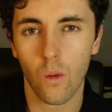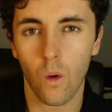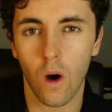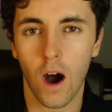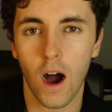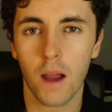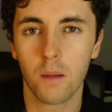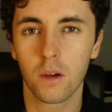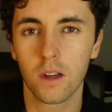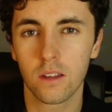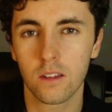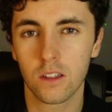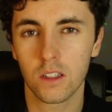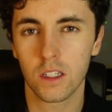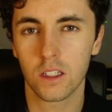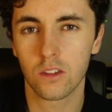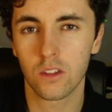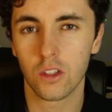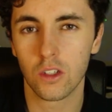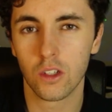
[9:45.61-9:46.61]
What I'm gonna
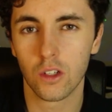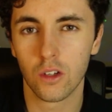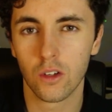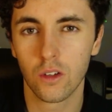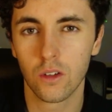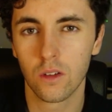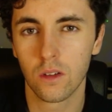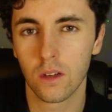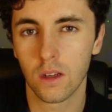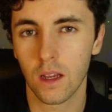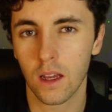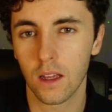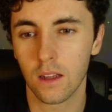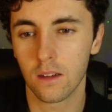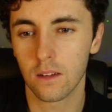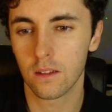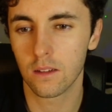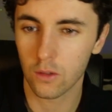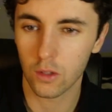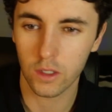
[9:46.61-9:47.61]
suggest you do,
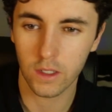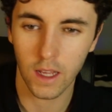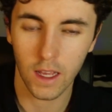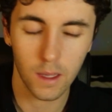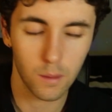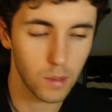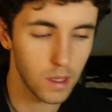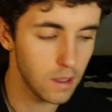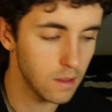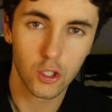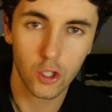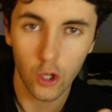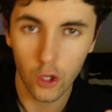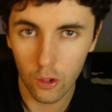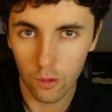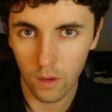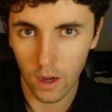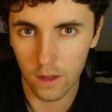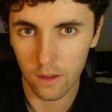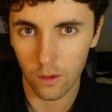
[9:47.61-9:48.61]
and critique me,
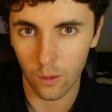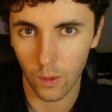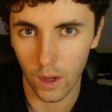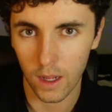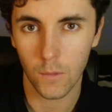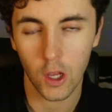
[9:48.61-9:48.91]
2 runs a week.